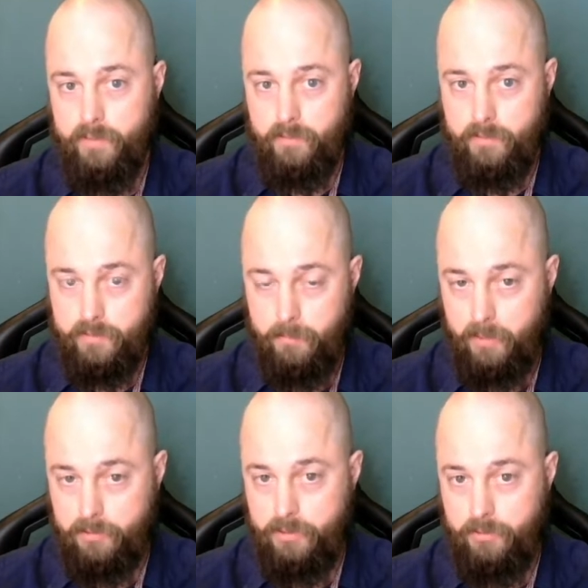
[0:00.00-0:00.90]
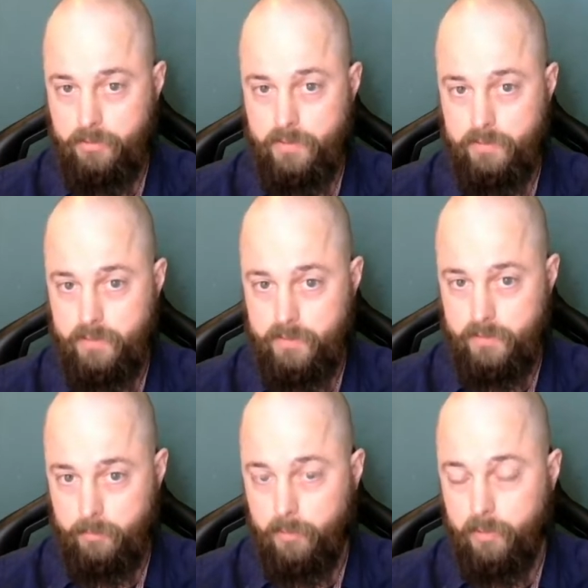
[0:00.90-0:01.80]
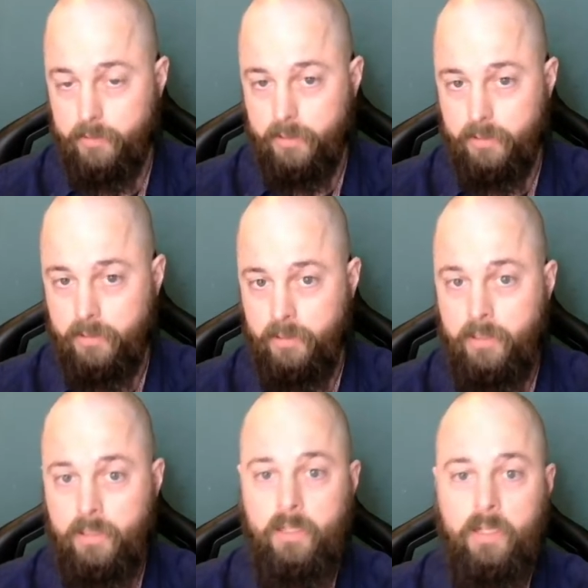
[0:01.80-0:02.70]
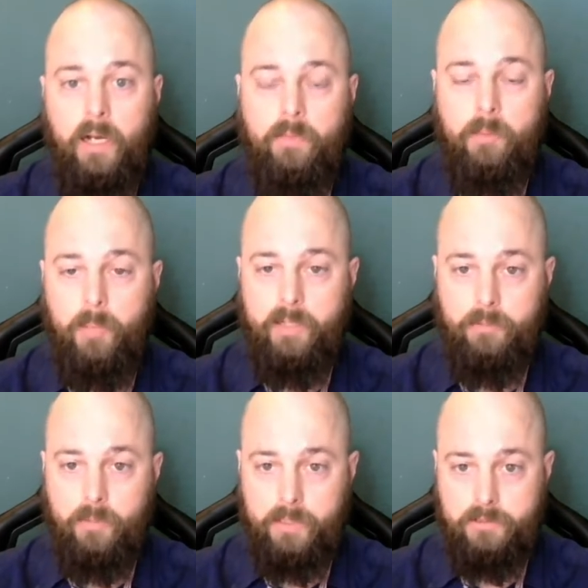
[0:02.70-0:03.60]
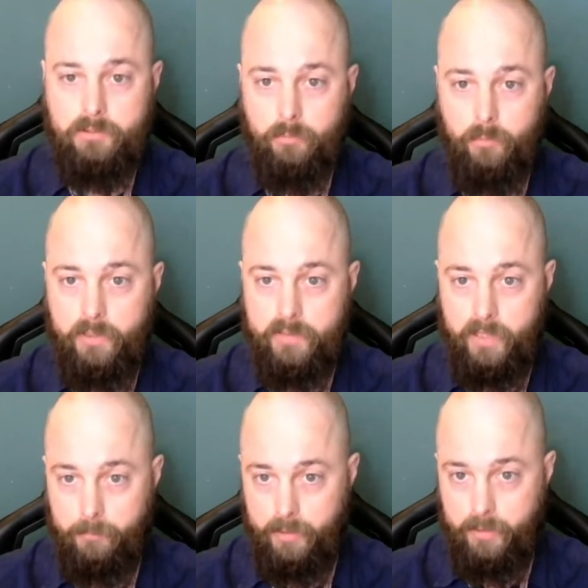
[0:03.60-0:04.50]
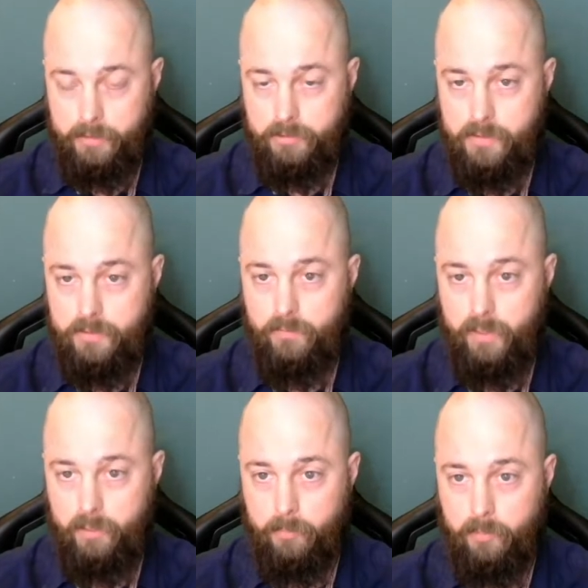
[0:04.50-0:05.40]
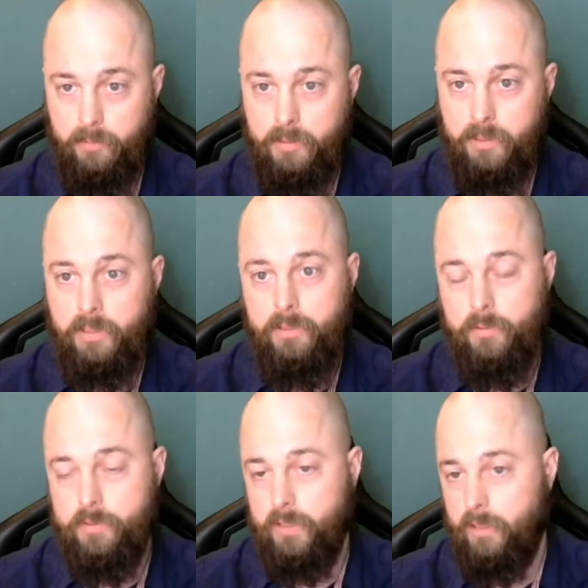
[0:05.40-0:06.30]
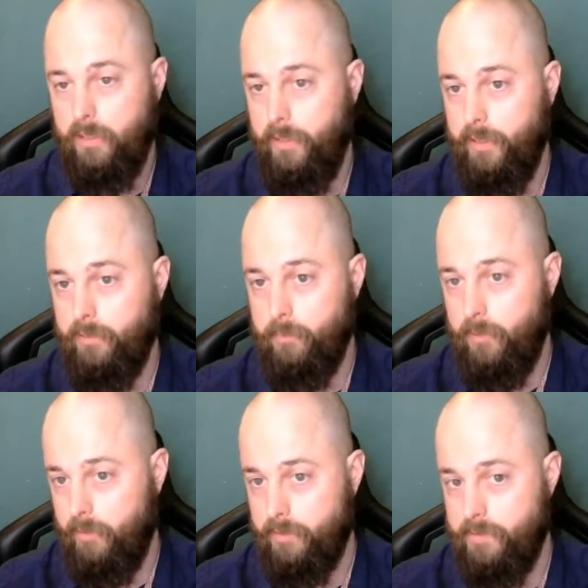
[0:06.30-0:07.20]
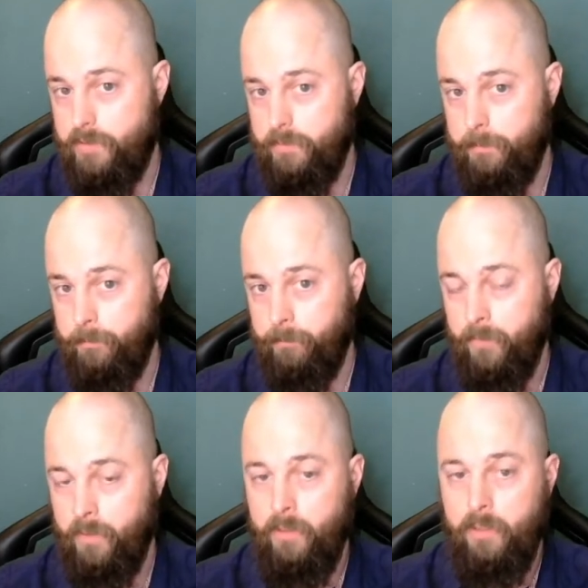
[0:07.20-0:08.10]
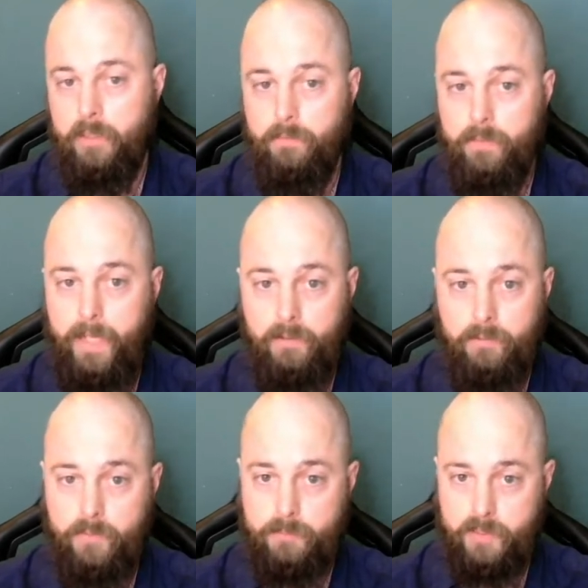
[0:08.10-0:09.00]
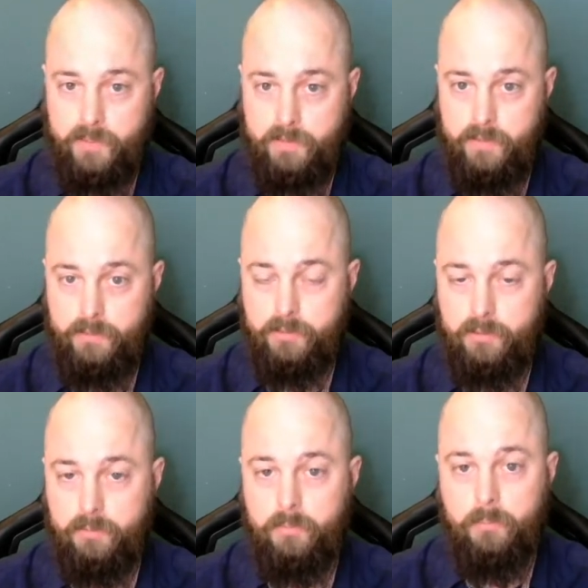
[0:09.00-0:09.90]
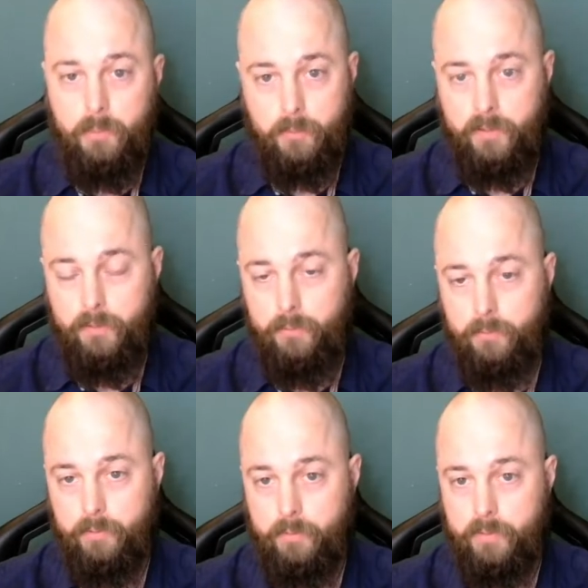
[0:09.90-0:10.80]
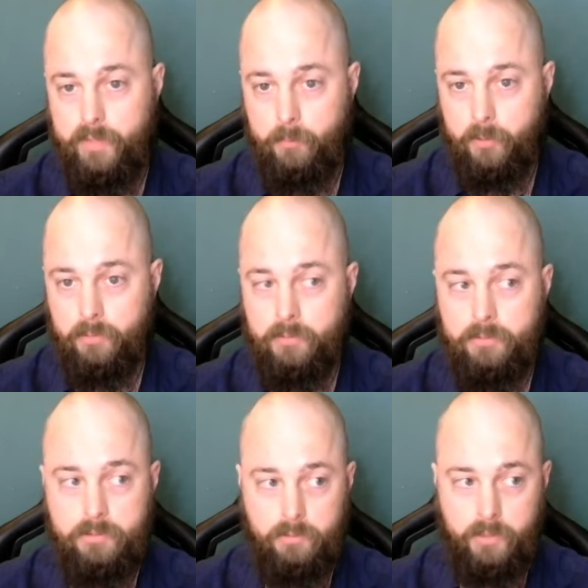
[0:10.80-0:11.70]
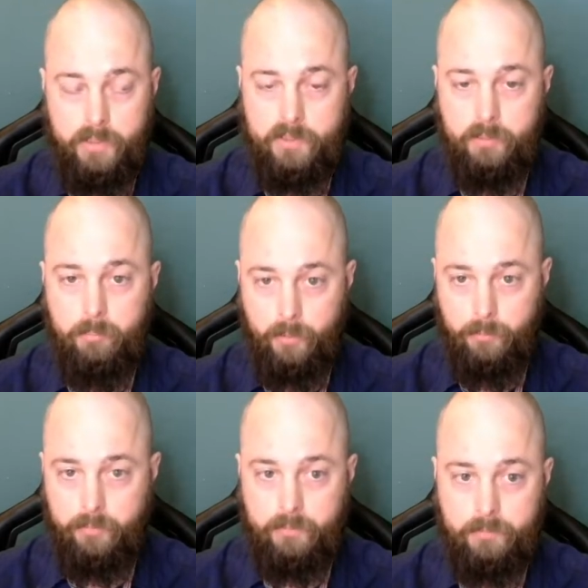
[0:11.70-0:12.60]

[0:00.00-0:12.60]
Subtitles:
to Smartsheet using Data Uploader, and the bidirectional real-time connections available using our connector products. And at the end of this presentation, we will take you through a demo showcasing both.